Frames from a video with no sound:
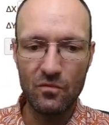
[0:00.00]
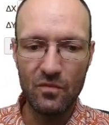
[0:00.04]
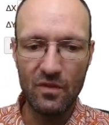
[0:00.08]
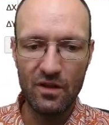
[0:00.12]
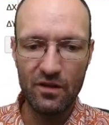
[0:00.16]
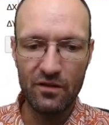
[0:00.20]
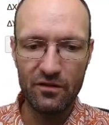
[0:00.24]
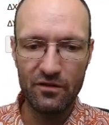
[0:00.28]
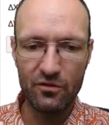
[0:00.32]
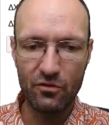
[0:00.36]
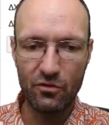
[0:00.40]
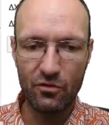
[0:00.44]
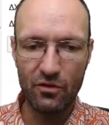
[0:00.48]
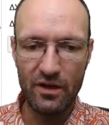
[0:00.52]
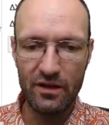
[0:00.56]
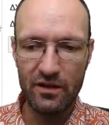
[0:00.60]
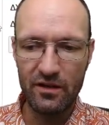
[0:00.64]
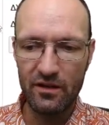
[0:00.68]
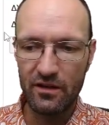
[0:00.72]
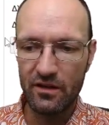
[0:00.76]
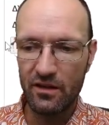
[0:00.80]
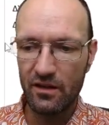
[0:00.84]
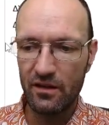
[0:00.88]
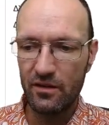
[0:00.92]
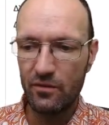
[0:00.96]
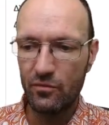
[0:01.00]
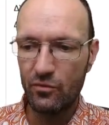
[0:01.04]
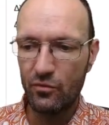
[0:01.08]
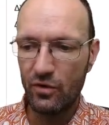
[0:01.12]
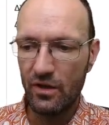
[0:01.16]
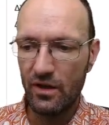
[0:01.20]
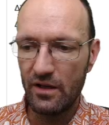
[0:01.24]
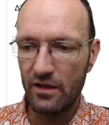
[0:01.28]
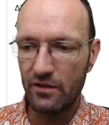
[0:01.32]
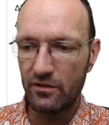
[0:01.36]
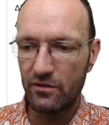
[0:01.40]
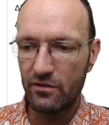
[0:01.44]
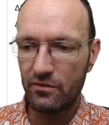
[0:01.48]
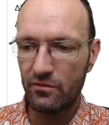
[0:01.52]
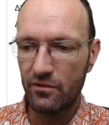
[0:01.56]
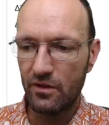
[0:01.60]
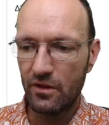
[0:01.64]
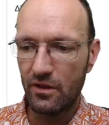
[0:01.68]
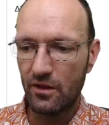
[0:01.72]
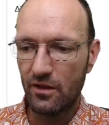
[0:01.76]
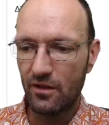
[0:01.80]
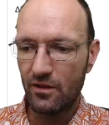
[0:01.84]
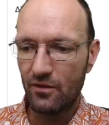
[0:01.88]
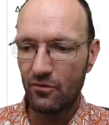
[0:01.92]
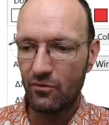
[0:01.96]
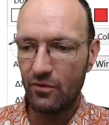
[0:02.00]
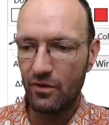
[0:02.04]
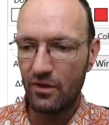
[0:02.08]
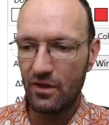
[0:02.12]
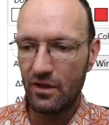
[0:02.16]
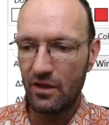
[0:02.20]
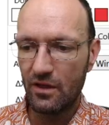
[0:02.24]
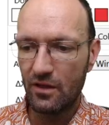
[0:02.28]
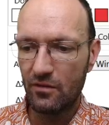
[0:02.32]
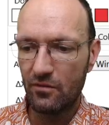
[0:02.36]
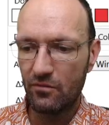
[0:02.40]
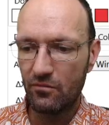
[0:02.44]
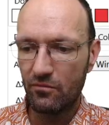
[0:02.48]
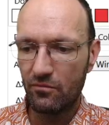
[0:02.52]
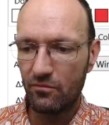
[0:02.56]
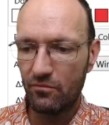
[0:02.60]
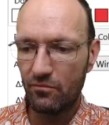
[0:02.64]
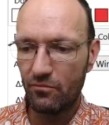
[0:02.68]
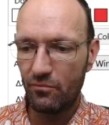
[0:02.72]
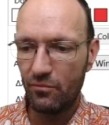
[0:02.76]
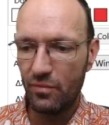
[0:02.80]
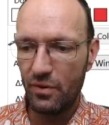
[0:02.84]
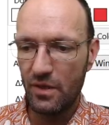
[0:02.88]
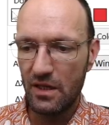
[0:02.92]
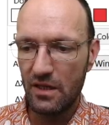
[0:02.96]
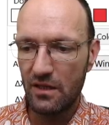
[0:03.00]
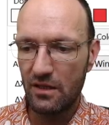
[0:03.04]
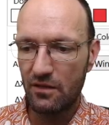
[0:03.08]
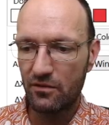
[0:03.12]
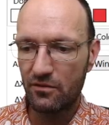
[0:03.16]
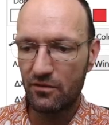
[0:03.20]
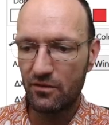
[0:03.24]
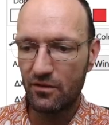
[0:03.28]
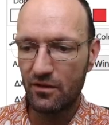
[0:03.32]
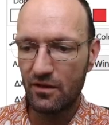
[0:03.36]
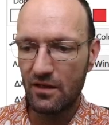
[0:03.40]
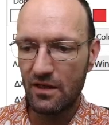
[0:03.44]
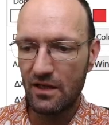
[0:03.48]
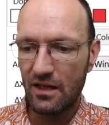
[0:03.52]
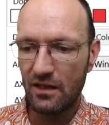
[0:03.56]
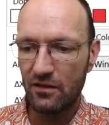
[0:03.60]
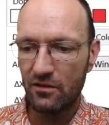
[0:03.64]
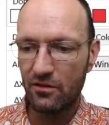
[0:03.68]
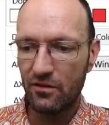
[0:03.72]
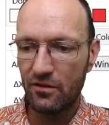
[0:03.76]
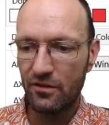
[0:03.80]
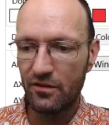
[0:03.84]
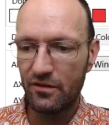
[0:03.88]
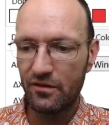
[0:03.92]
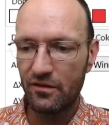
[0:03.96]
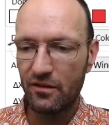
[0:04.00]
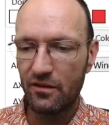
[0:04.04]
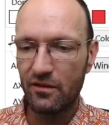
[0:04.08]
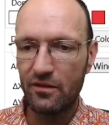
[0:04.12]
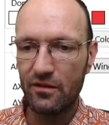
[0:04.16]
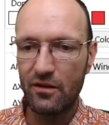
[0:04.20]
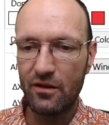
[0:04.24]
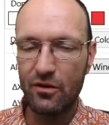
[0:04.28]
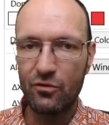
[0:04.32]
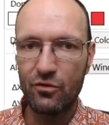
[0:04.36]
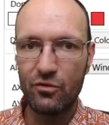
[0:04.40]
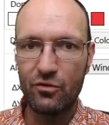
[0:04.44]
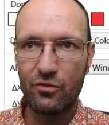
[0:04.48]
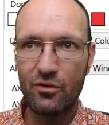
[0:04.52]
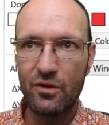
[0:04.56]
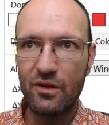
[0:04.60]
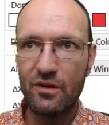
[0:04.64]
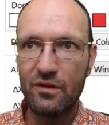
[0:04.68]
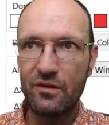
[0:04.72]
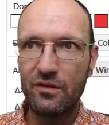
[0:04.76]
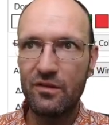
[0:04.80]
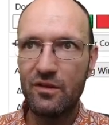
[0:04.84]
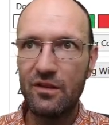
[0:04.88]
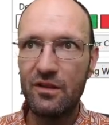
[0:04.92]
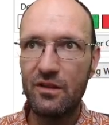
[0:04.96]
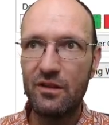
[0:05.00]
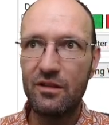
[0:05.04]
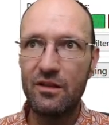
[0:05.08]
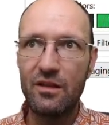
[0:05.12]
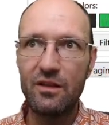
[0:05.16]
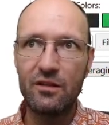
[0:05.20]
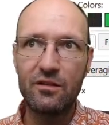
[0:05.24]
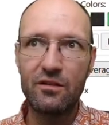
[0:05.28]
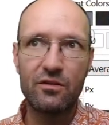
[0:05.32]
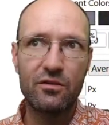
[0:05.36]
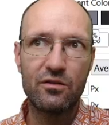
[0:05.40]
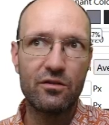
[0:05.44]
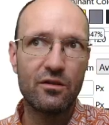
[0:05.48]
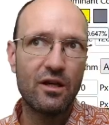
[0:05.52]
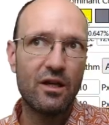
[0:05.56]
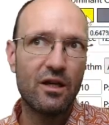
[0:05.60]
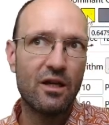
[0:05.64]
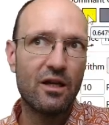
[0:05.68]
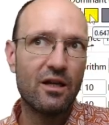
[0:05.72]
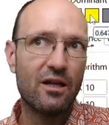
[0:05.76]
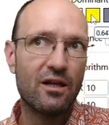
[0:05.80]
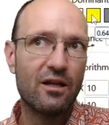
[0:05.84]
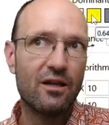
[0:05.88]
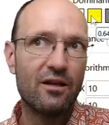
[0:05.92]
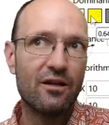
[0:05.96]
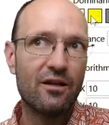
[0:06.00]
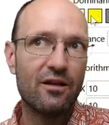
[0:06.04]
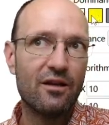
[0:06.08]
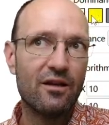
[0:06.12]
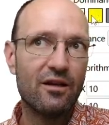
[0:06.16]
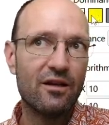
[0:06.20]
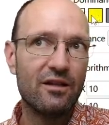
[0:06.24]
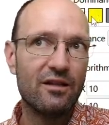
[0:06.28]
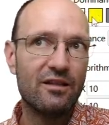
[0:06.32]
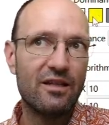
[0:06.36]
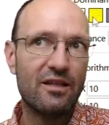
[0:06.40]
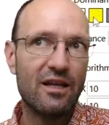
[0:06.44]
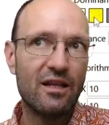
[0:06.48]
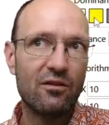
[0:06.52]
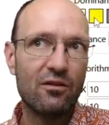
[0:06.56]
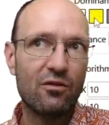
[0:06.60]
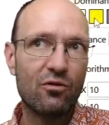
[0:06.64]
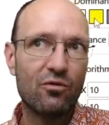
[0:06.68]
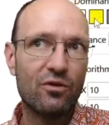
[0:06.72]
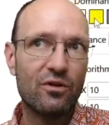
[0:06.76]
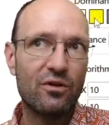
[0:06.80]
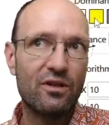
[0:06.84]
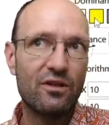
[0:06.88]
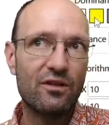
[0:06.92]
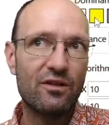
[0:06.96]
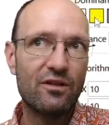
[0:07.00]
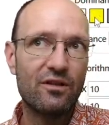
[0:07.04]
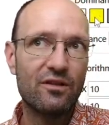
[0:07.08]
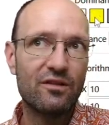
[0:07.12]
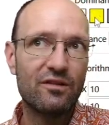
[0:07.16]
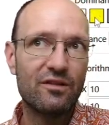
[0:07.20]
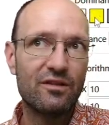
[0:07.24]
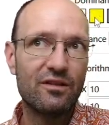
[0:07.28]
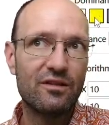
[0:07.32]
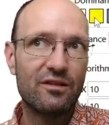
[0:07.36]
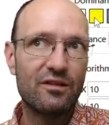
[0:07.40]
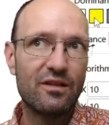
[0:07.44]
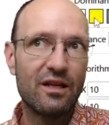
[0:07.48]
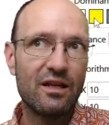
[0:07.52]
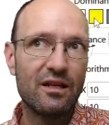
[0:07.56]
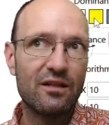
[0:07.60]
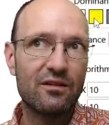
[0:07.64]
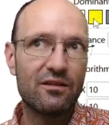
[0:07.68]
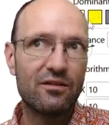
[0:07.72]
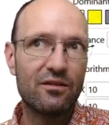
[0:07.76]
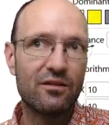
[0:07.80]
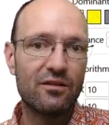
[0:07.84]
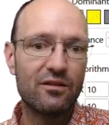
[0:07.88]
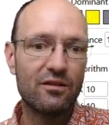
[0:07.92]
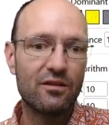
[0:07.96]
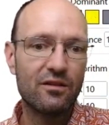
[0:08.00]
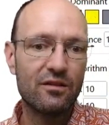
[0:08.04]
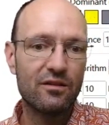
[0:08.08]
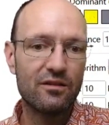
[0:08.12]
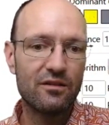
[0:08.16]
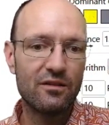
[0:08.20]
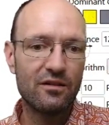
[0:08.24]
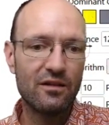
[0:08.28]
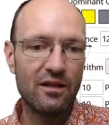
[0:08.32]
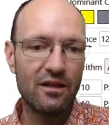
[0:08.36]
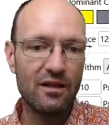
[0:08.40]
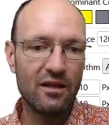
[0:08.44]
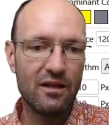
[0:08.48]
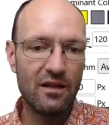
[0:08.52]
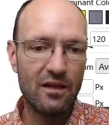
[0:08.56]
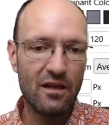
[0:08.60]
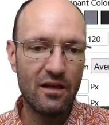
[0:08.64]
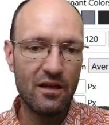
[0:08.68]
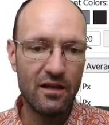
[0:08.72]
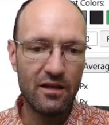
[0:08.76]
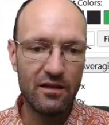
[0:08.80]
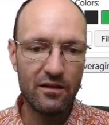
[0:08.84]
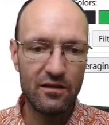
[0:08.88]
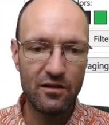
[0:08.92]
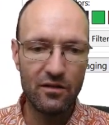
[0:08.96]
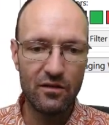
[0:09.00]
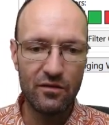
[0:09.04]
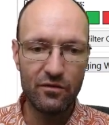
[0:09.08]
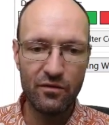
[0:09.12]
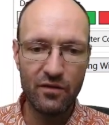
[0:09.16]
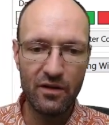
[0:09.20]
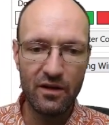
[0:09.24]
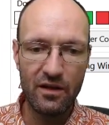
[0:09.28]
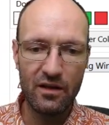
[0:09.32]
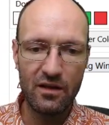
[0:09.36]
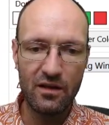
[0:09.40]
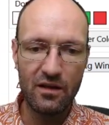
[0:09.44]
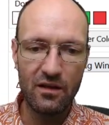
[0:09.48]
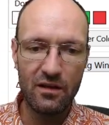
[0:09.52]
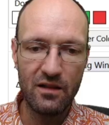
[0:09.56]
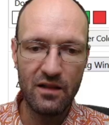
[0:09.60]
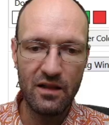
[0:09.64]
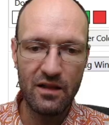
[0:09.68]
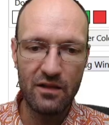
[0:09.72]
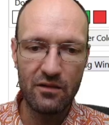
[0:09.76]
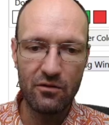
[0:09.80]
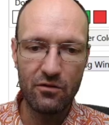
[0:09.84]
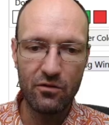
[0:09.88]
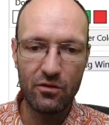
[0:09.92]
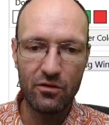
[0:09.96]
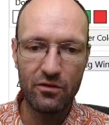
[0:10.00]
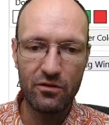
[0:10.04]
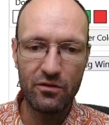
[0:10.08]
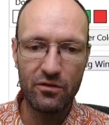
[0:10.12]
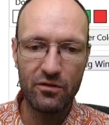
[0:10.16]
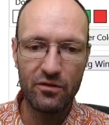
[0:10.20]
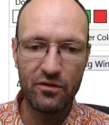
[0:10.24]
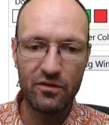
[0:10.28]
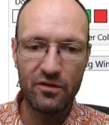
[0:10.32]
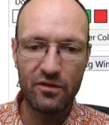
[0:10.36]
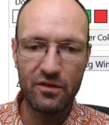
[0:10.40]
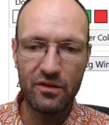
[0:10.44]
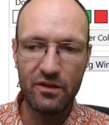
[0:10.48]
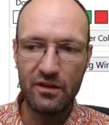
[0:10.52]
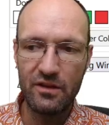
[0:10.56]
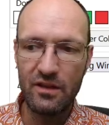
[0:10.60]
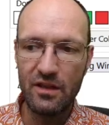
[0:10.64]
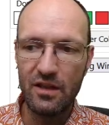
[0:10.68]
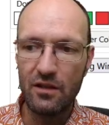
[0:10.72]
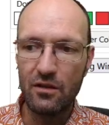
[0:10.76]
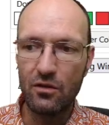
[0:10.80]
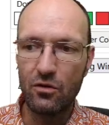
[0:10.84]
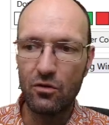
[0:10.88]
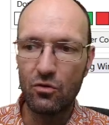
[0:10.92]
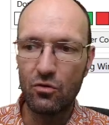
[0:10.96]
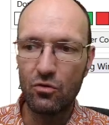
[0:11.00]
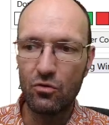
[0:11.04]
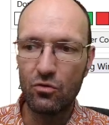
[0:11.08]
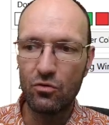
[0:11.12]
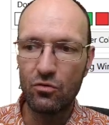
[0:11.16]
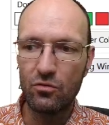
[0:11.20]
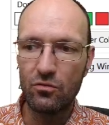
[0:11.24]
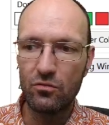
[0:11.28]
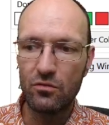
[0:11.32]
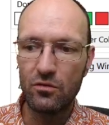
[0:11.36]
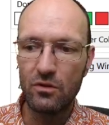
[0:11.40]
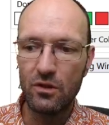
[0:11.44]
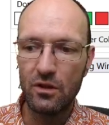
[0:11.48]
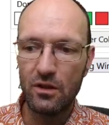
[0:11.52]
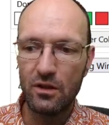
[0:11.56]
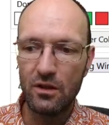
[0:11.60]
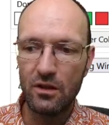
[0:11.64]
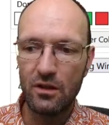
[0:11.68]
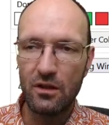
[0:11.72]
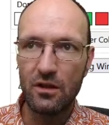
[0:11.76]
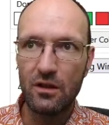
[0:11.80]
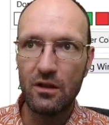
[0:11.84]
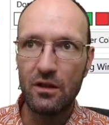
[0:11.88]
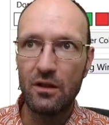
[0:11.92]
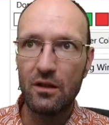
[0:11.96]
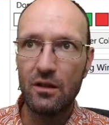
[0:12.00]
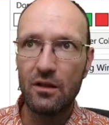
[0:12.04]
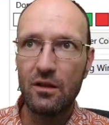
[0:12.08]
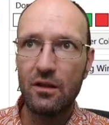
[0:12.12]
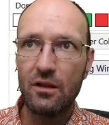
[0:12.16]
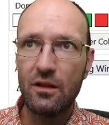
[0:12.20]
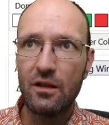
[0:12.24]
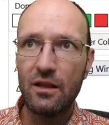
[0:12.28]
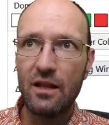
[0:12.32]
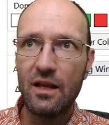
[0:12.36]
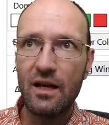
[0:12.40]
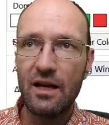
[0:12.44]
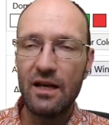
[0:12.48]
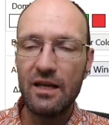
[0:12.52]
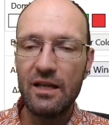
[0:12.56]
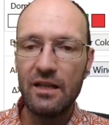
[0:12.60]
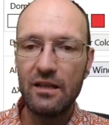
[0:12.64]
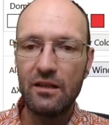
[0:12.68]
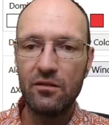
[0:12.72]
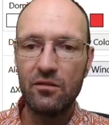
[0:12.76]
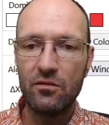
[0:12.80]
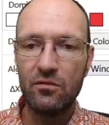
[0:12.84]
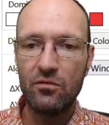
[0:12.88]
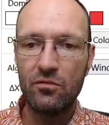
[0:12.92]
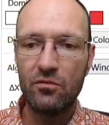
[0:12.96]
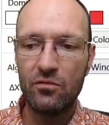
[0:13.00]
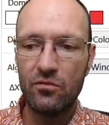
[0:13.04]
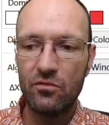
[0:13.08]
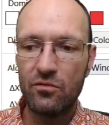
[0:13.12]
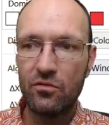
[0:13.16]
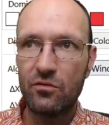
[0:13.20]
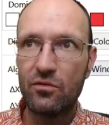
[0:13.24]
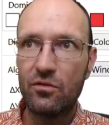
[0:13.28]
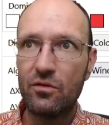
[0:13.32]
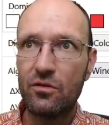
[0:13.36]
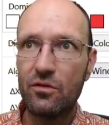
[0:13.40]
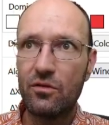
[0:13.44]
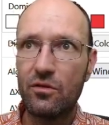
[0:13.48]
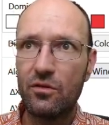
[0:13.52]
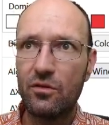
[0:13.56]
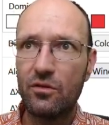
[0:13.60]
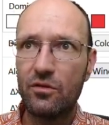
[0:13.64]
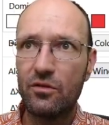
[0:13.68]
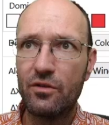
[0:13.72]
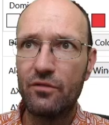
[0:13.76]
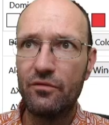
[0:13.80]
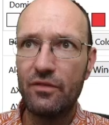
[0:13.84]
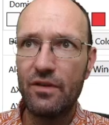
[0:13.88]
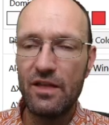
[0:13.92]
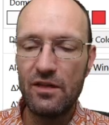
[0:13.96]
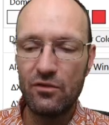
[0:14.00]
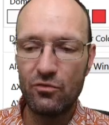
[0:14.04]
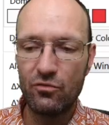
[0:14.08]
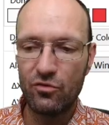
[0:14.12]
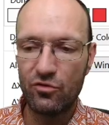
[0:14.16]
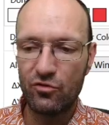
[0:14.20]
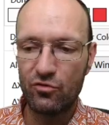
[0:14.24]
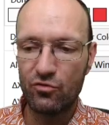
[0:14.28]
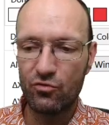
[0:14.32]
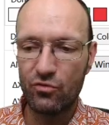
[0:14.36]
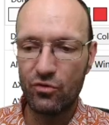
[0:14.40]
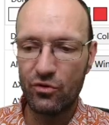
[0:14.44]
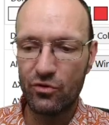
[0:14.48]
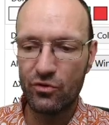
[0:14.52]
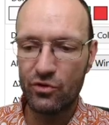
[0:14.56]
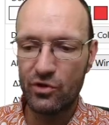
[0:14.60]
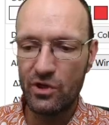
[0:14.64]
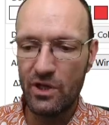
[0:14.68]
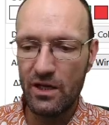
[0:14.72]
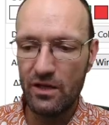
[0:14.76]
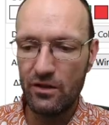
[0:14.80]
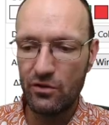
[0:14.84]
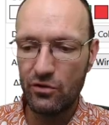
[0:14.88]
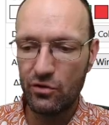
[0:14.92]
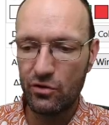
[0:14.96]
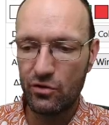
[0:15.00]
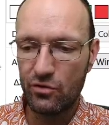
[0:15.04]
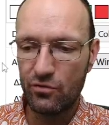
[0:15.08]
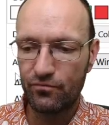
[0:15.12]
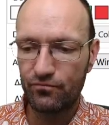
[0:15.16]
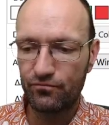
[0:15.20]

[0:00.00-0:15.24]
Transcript: So I can calibrate. We can pick the colors, and now you can see that yellow here is detected, and if I click on this yellow line, the values do not change.